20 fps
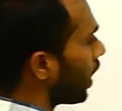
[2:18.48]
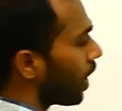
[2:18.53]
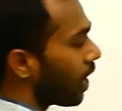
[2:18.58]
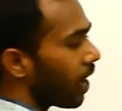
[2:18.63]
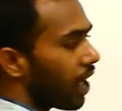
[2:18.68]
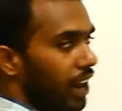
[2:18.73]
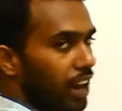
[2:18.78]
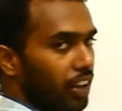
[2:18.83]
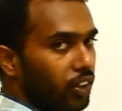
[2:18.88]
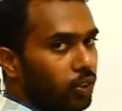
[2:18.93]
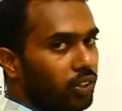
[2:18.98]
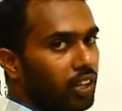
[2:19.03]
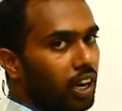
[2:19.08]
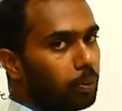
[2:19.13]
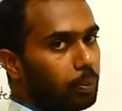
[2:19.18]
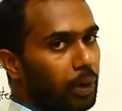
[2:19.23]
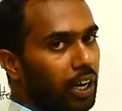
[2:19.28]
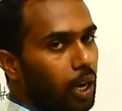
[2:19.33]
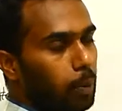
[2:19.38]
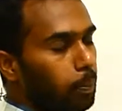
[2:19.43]
I arranged
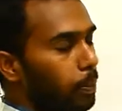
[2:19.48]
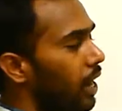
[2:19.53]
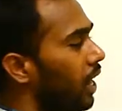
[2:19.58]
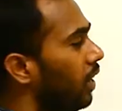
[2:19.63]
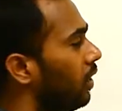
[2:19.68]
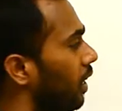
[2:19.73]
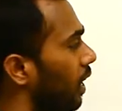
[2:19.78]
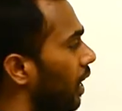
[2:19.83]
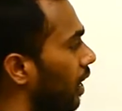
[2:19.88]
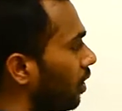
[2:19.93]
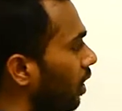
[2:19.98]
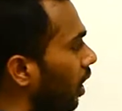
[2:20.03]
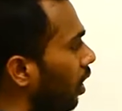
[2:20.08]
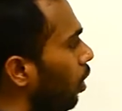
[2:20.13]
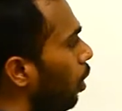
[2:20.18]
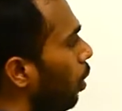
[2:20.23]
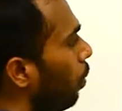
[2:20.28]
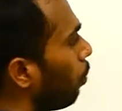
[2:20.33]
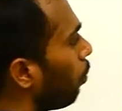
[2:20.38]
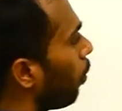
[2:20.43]
that metal plate? At
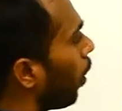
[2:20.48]
the